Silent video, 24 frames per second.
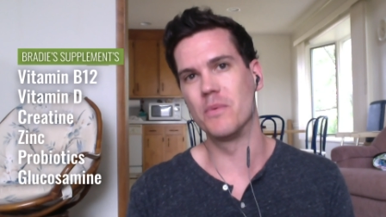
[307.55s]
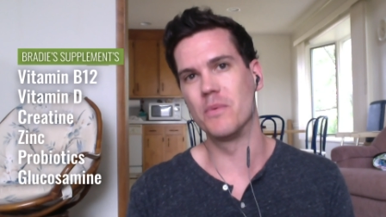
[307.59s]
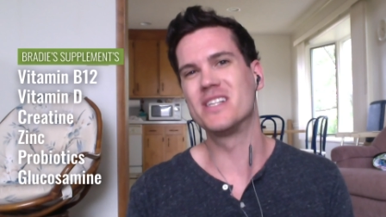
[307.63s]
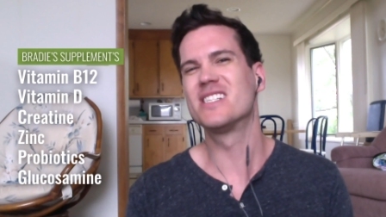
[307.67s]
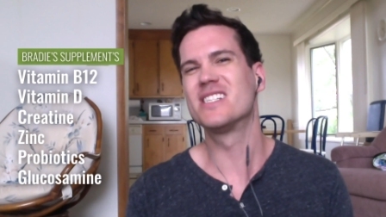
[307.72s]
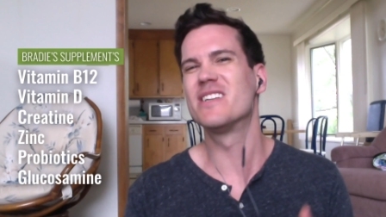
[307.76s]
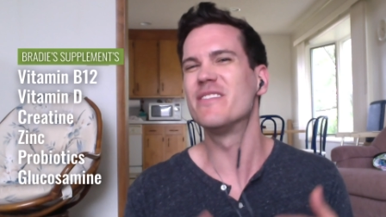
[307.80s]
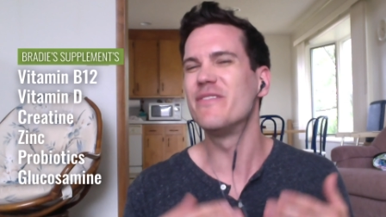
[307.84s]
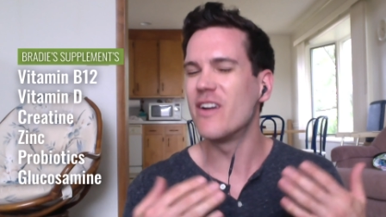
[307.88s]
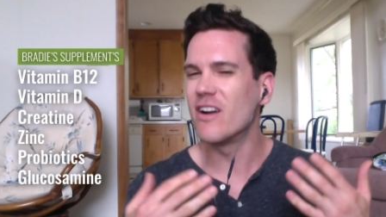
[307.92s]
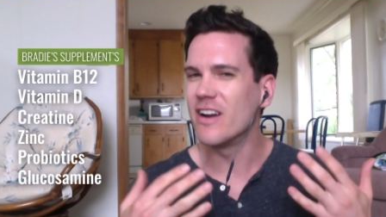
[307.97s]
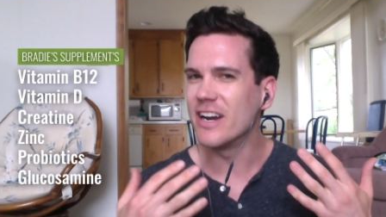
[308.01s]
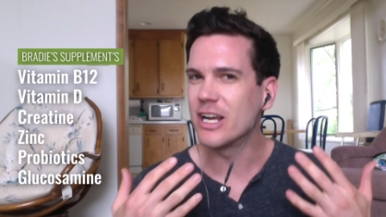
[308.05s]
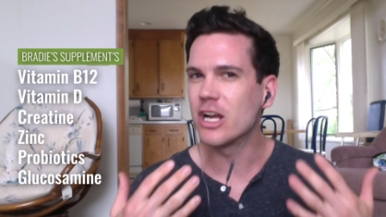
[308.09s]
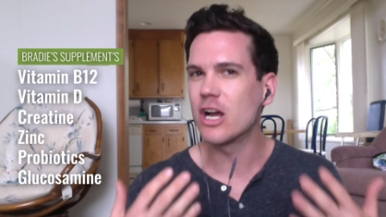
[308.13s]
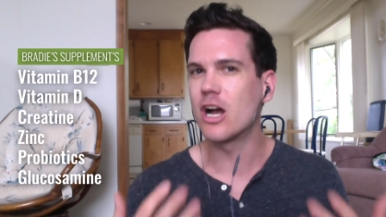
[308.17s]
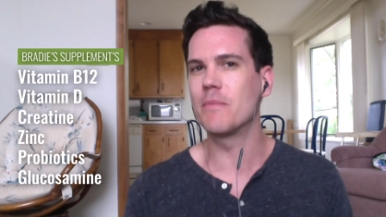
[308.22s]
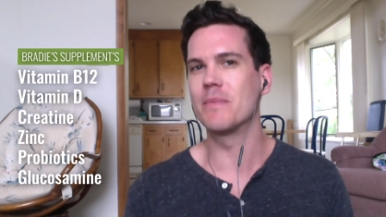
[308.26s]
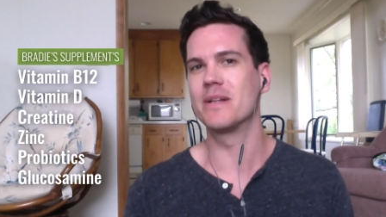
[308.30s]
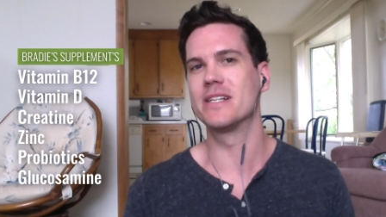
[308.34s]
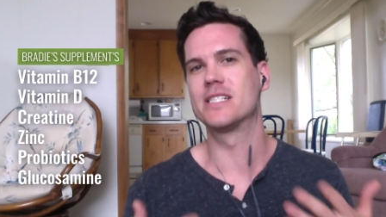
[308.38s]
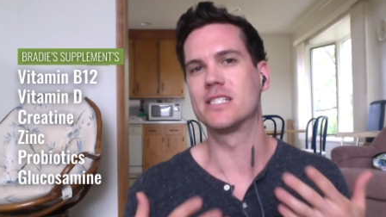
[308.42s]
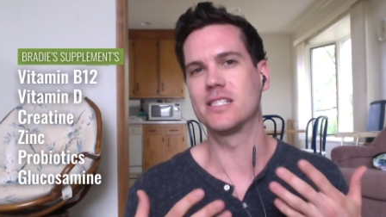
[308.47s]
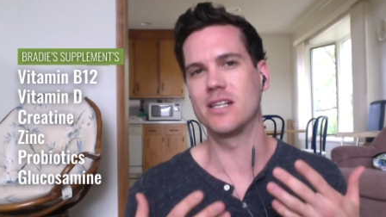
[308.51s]
which is a very
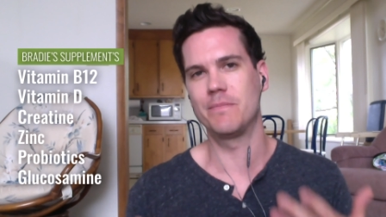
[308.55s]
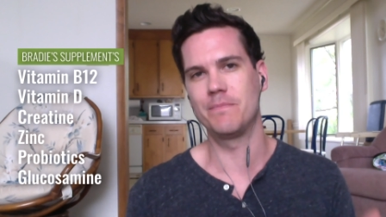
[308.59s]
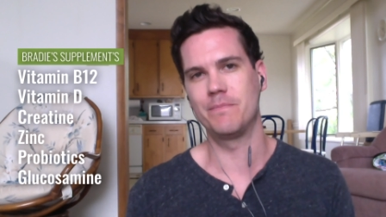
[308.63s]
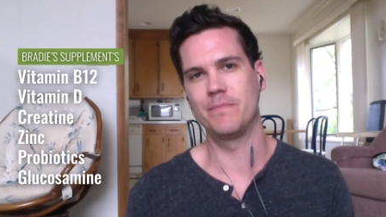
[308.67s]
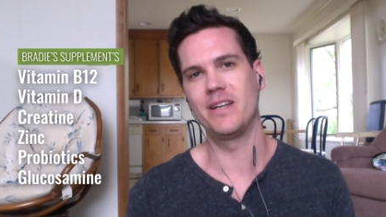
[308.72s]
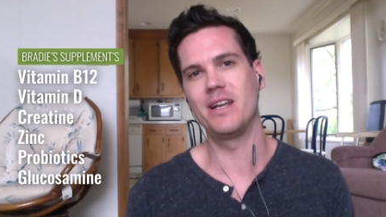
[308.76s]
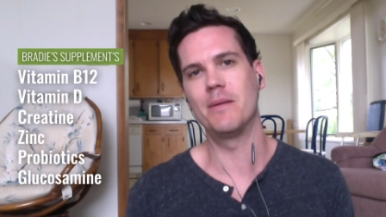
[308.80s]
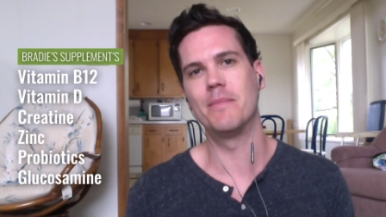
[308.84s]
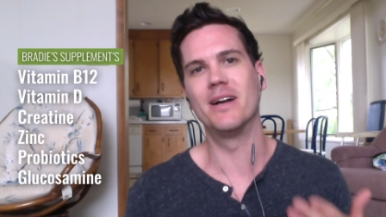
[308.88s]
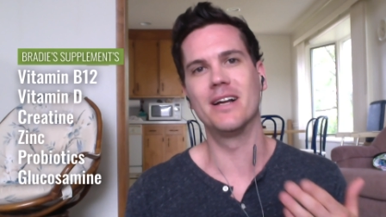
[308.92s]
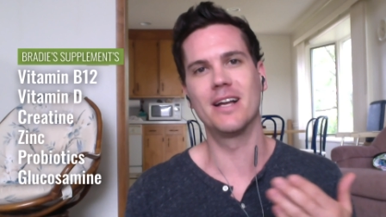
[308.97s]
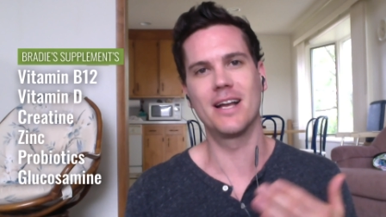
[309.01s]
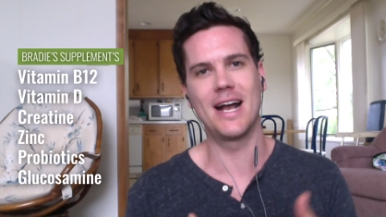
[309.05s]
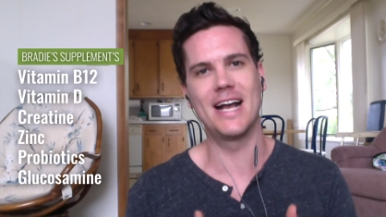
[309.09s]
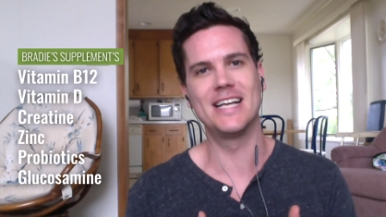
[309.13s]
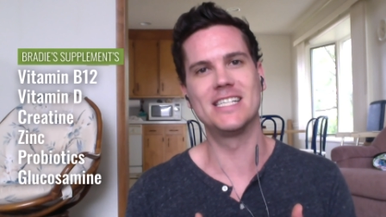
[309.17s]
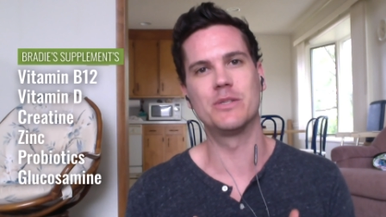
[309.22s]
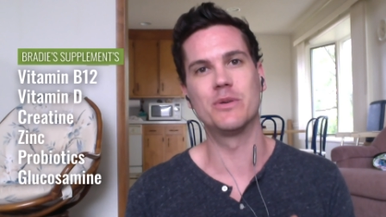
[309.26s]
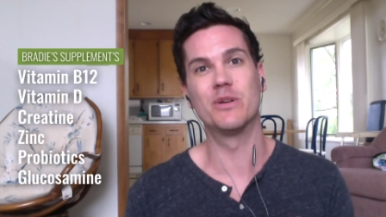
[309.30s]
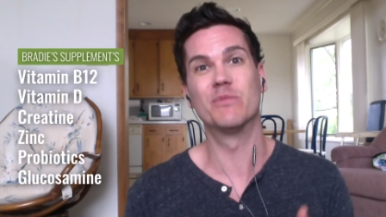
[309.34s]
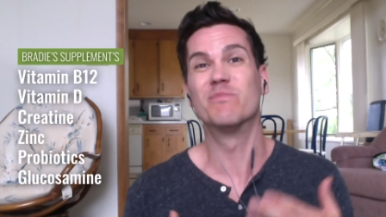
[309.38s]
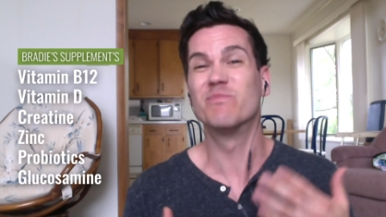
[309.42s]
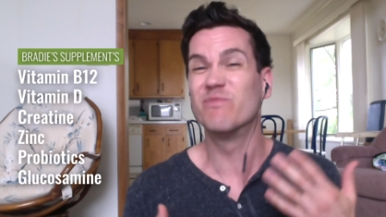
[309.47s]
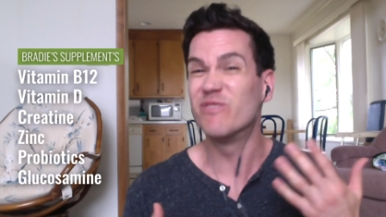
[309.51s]
common supplement among guys
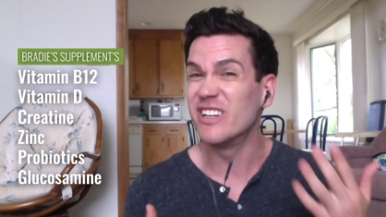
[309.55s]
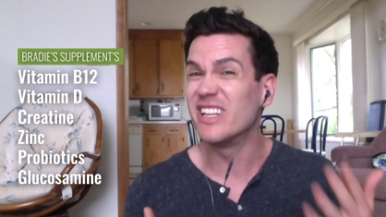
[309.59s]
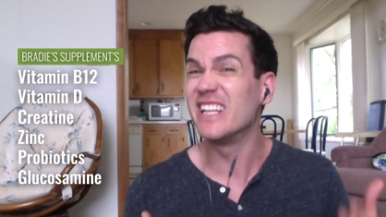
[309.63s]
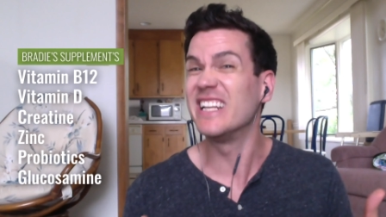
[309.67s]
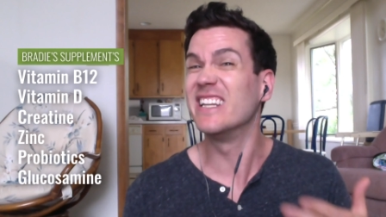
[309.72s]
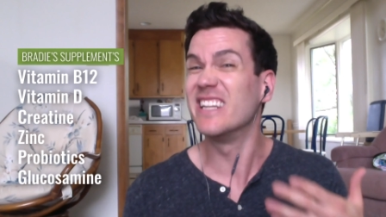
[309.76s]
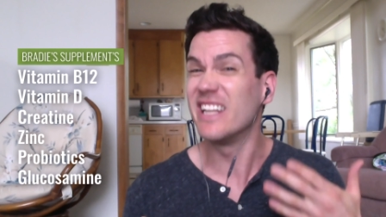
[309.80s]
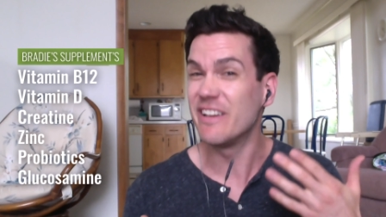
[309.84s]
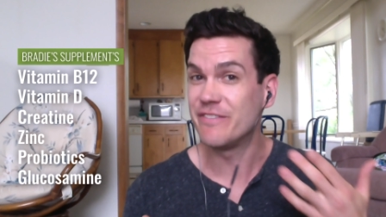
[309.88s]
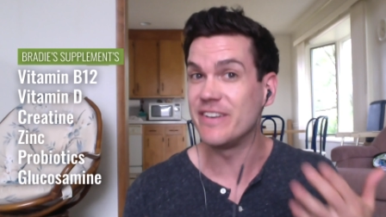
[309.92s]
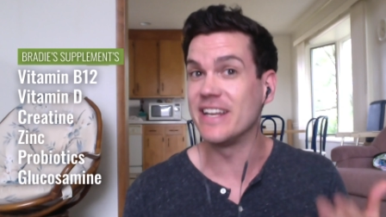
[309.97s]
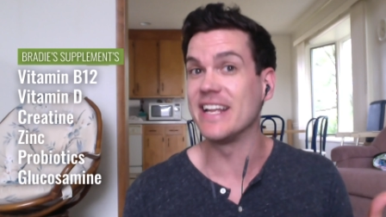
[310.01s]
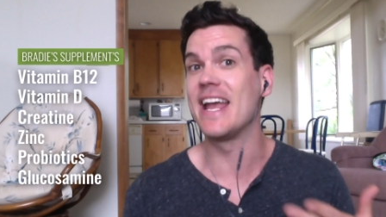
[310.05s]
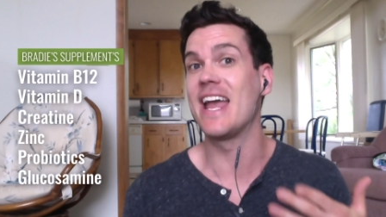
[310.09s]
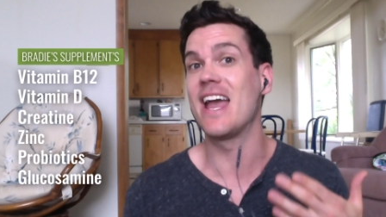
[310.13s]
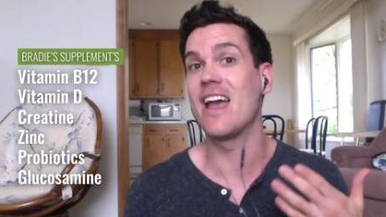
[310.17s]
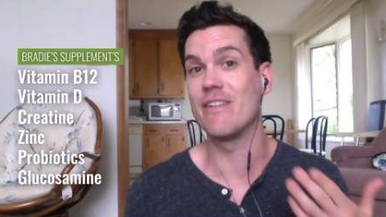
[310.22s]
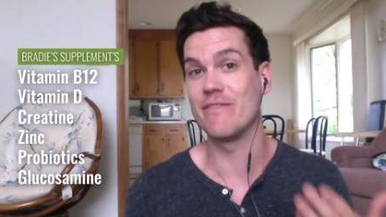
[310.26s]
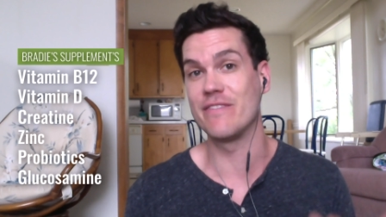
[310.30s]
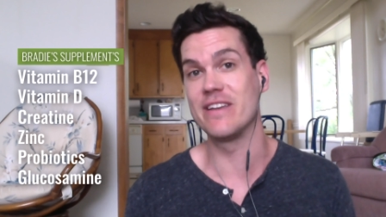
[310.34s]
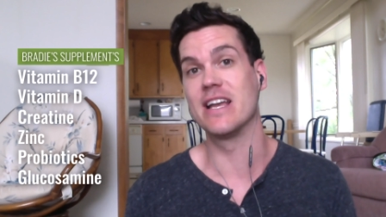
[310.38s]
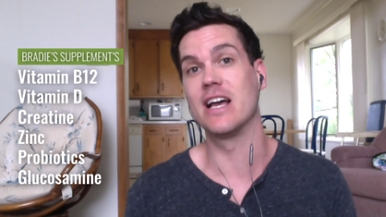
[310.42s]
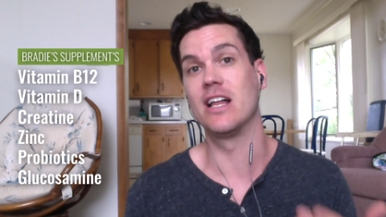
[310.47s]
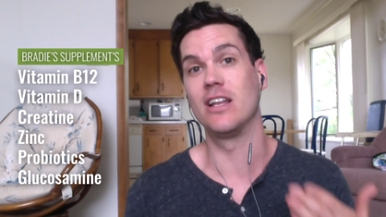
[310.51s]
who are really lifting
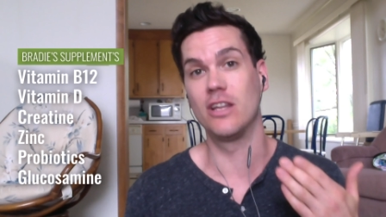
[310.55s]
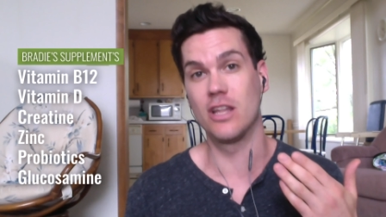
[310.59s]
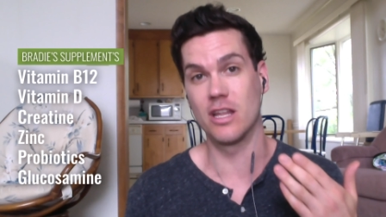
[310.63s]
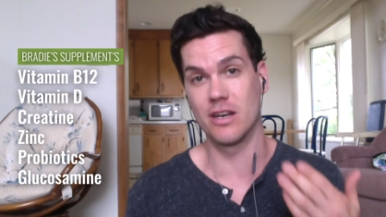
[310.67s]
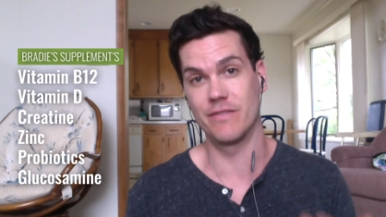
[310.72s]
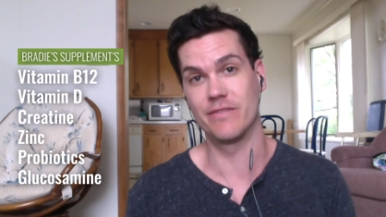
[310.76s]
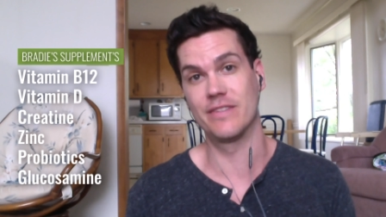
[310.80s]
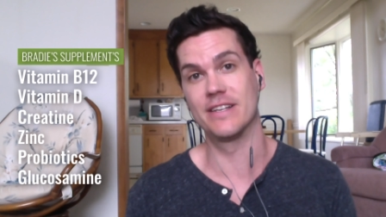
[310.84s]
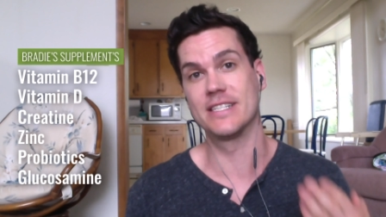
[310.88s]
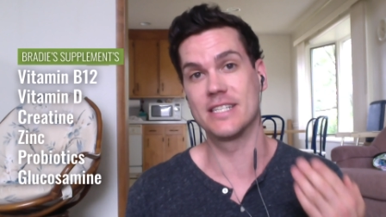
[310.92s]
heavy a lot of the